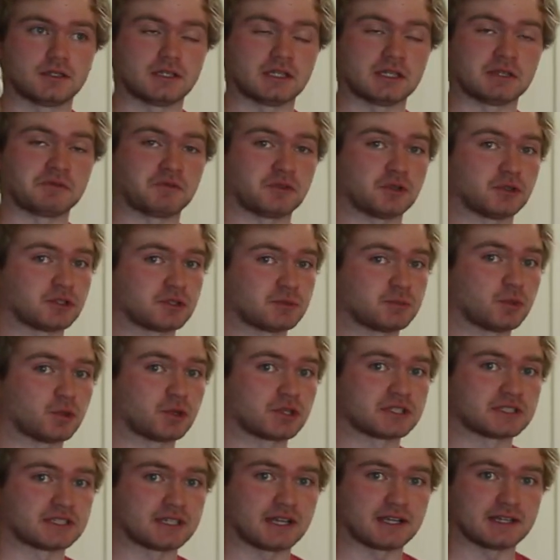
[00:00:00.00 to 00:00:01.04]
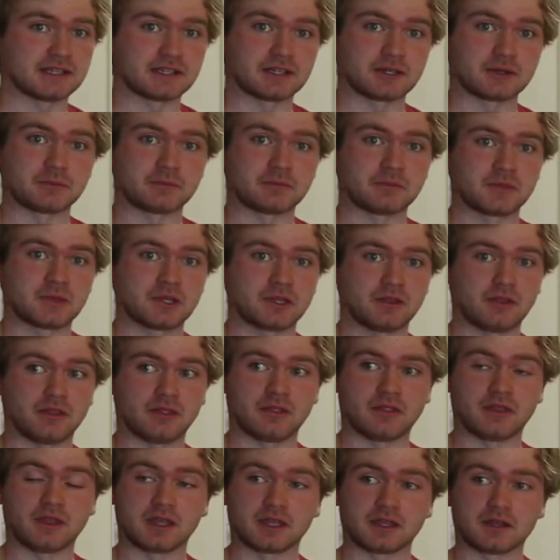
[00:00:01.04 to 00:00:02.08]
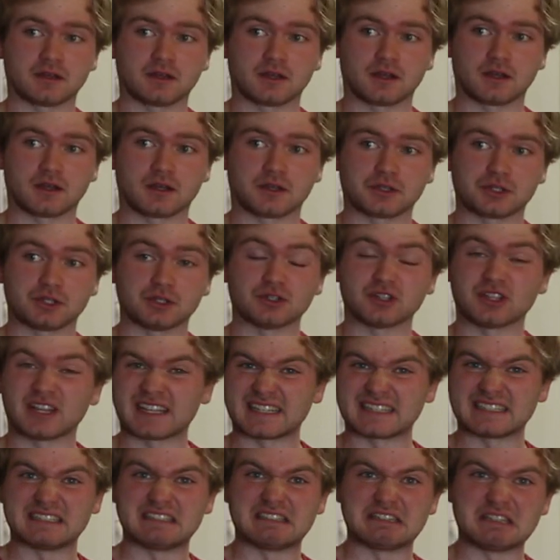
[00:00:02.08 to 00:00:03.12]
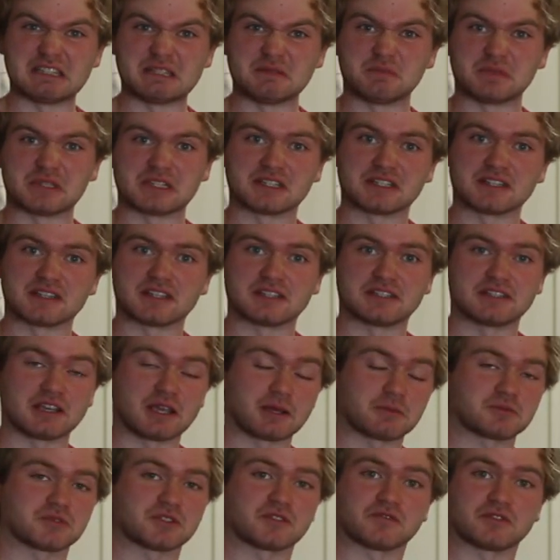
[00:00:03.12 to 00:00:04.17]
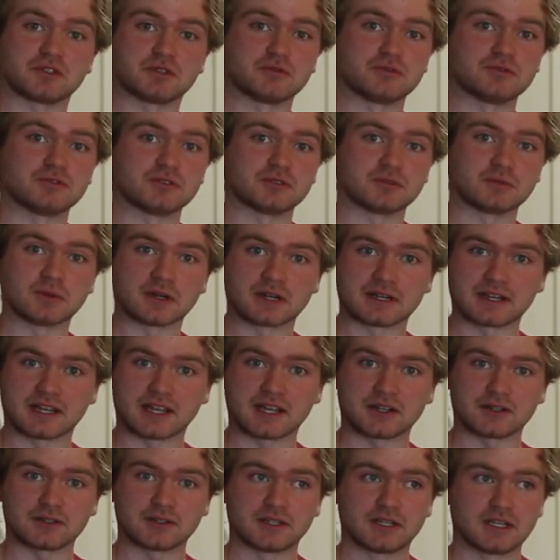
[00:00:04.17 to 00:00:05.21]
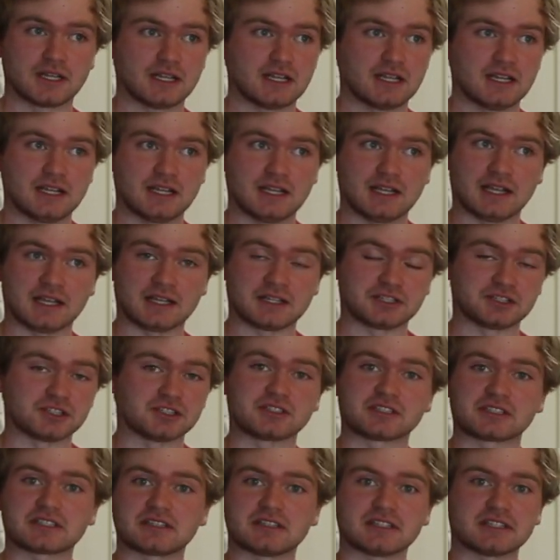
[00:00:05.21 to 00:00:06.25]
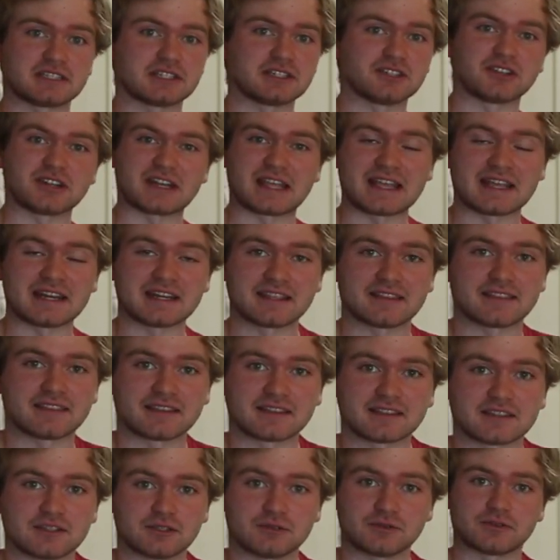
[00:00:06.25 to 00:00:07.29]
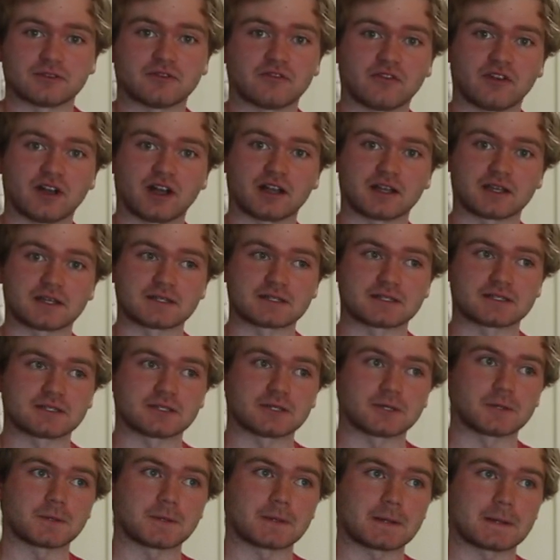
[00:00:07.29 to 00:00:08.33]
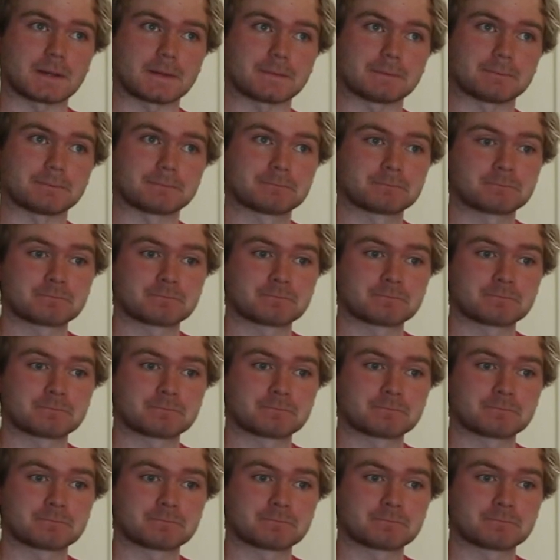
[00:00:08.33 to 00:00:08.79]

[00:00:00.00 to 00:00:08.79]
if you're as bored as I am, then you're like deep into the depths of YouTube right now and just clicking on anything that you can find. So